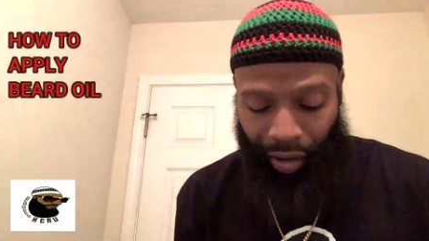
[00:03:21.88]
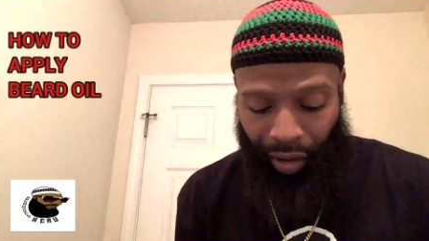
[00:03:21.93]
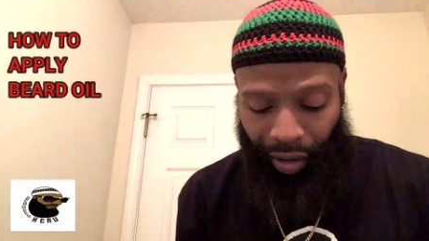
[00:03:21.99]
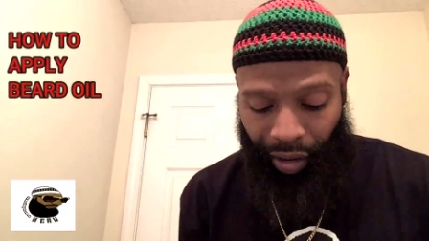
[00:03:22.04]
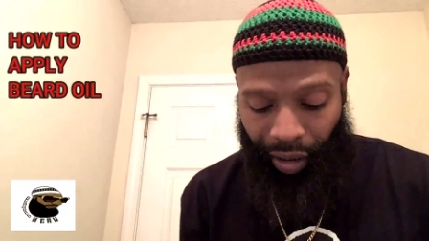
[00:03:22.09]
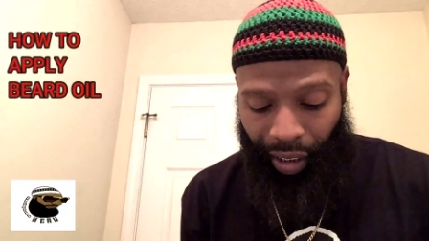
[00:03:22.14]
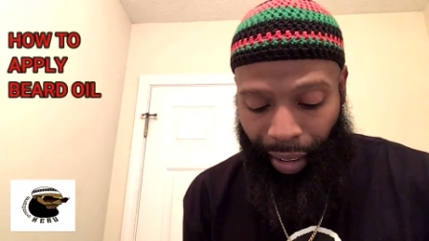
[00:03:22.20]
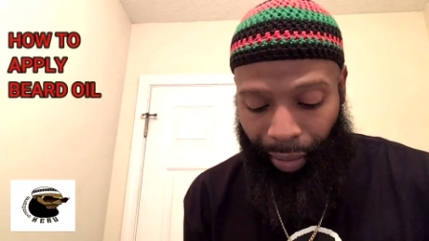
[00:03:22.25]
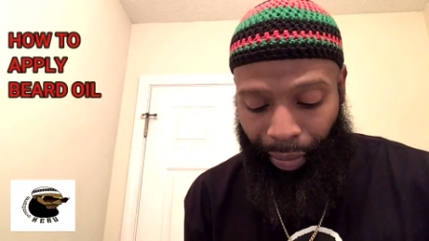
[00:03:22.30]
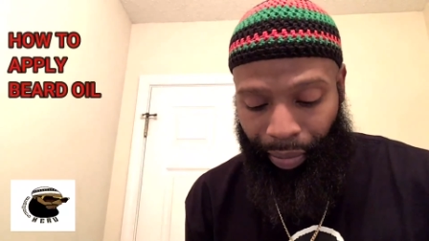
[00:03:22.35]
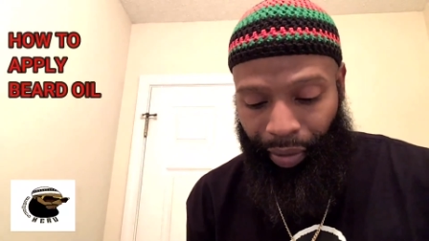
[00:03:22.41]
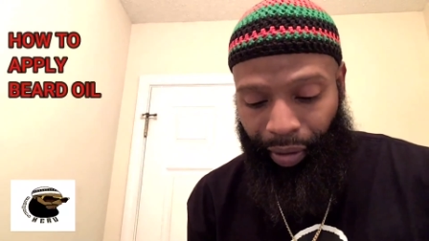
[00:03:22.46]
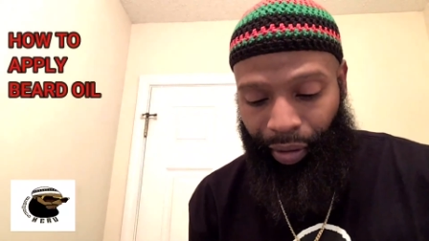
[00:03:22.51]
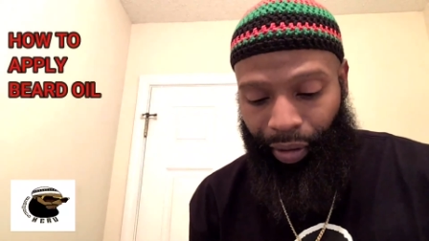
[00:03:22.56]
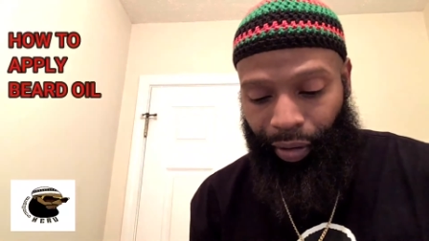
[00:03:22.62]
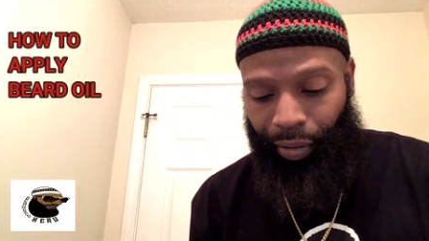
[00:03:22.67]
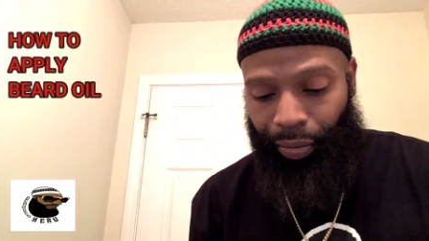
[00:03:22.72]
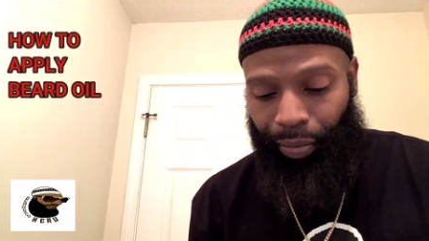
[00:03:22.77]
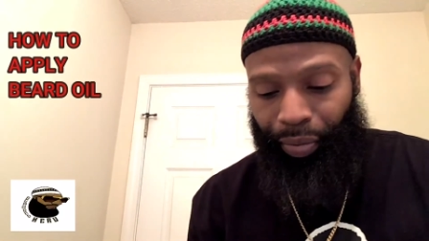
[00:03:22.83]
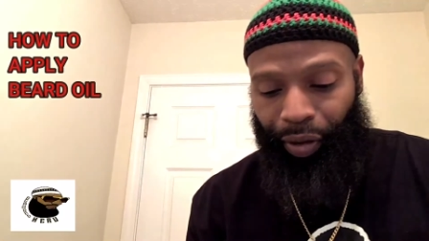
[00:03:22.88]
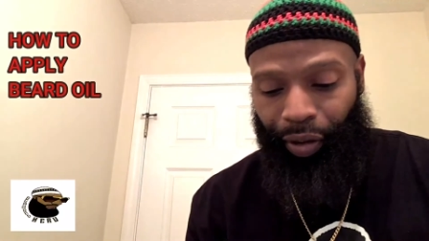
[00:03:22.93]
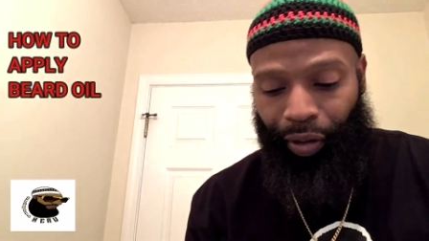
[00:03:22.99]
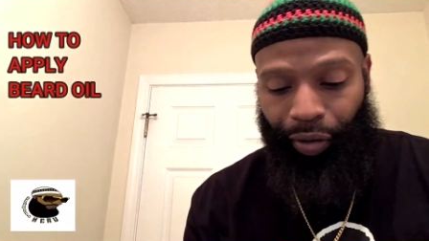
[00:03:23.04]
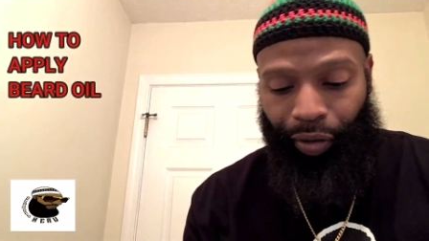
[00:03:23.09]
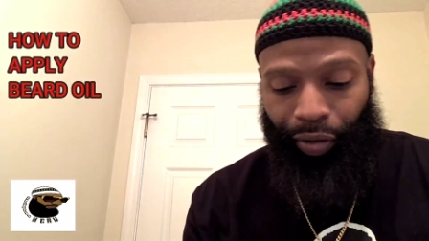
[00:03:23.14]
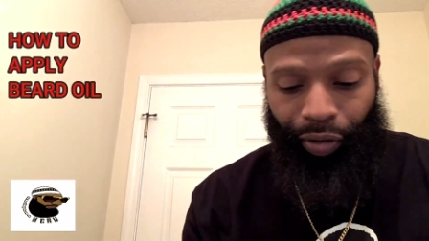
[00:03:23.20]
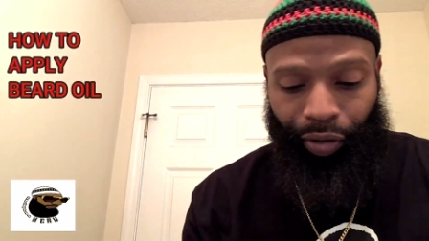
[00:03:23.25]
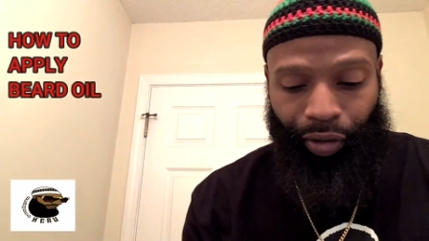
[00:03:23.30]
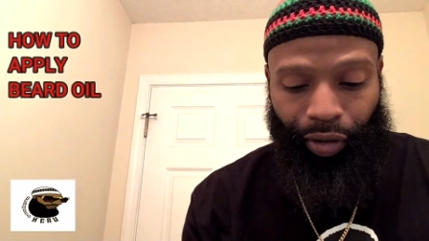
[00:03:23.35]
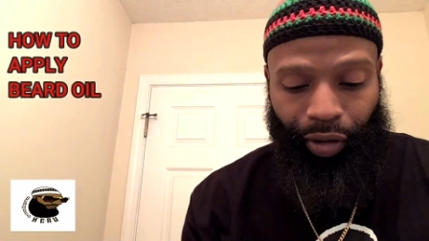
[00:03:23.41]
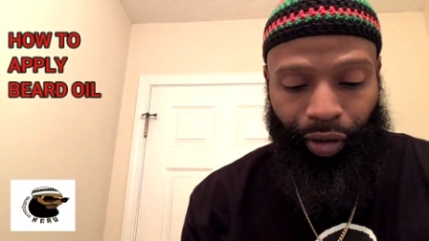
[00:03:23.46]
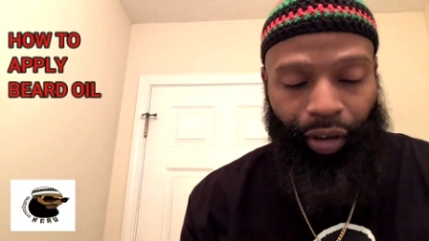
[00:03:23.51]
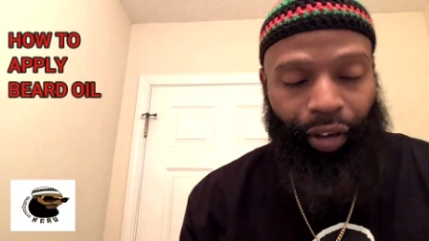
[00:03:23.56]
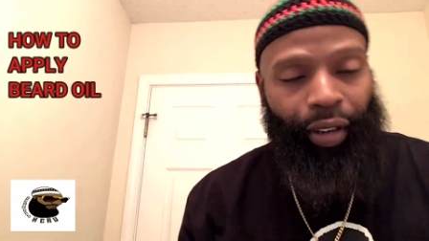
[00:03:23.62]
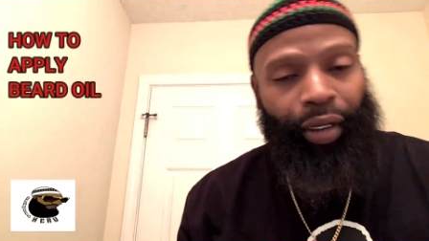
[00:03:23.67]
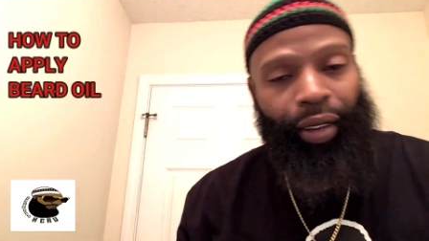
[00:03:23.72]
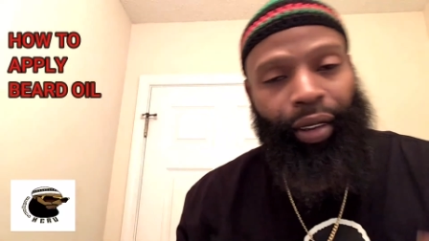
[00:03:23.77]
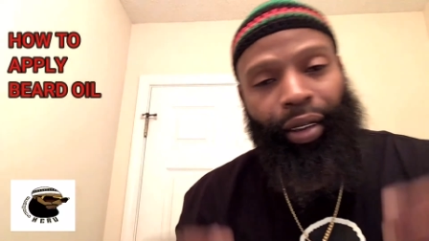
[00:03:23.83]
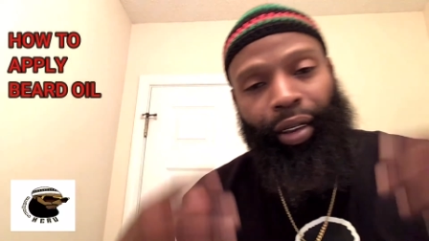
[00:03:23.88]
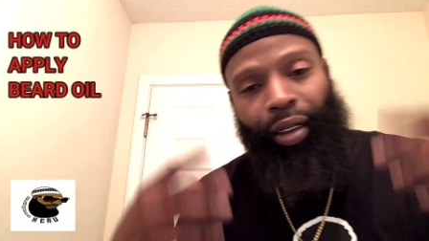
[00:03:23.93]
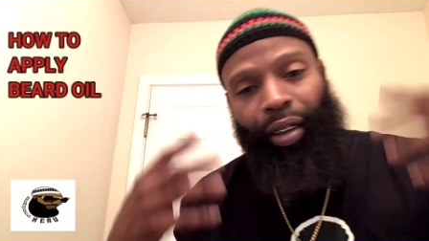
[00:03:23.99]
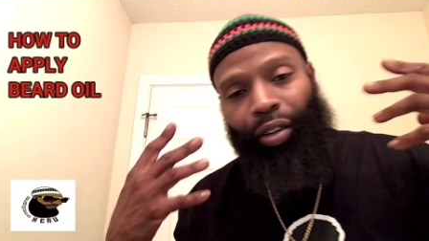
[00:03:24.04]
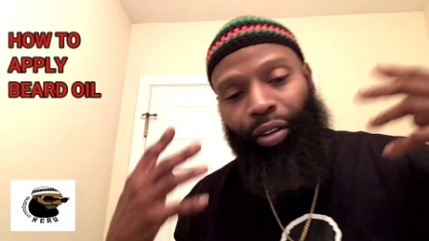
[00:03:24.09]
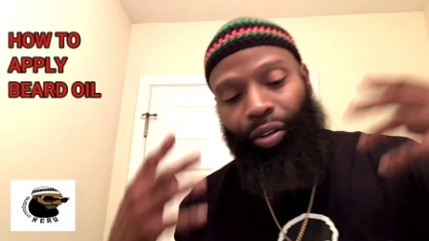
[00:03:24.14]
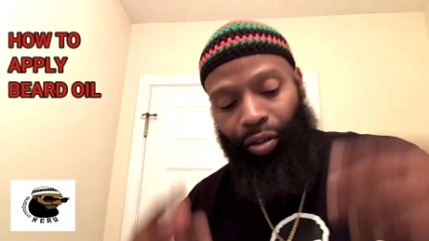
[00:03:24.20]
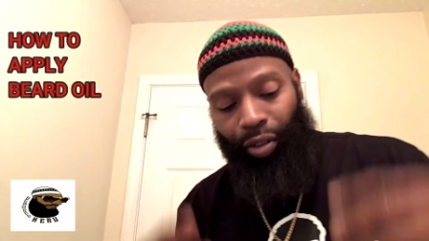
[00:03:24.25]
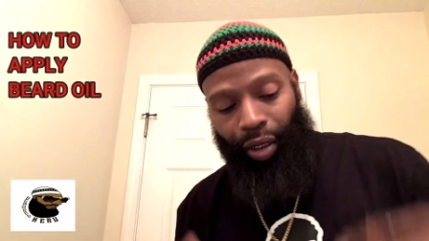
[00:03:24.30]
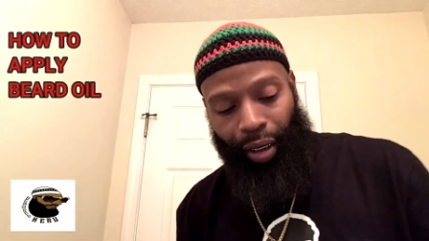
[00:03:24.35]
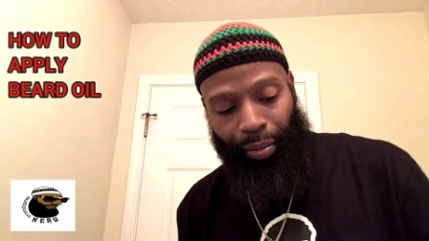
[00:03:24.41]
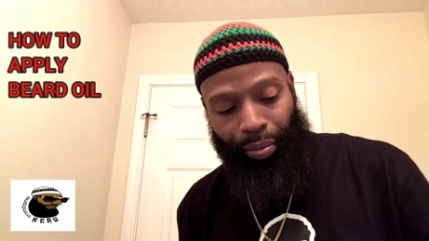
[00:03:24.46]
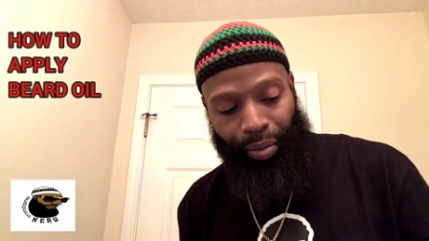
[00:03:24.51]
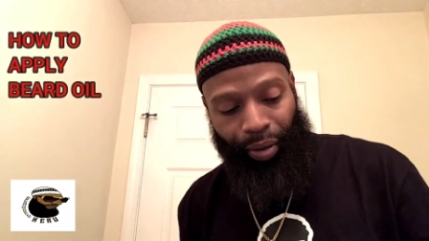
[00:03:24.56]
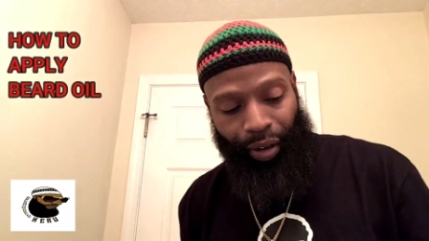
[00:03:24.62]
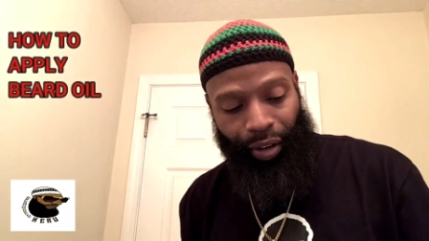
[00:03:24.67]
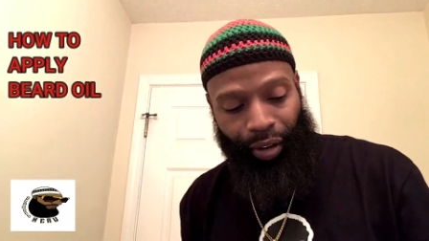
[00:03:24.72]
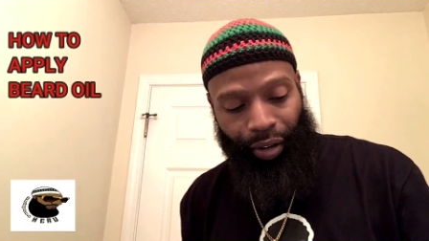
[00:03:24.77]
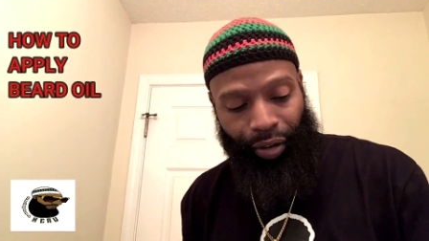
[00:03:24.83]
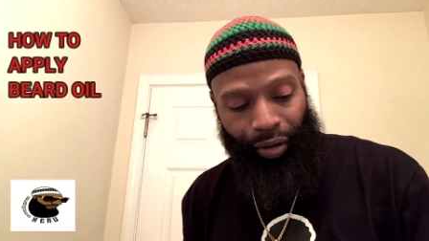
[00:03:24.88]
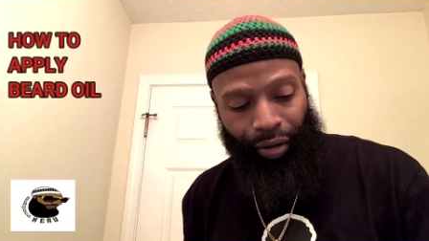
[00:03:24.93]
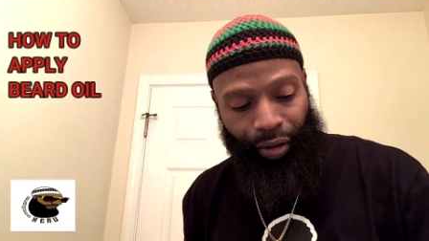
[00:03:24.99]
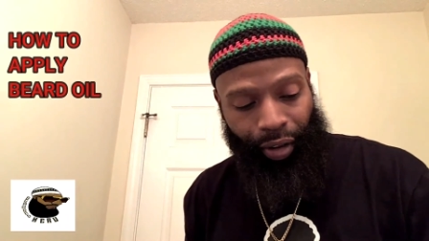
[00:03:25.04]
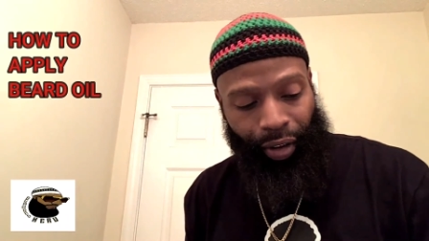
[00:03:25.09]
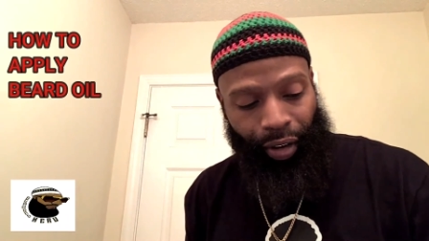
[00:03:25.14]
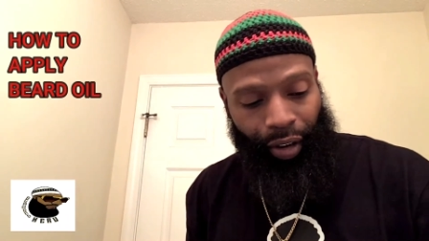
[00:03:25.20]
to not putting your beard oil in a dry beard,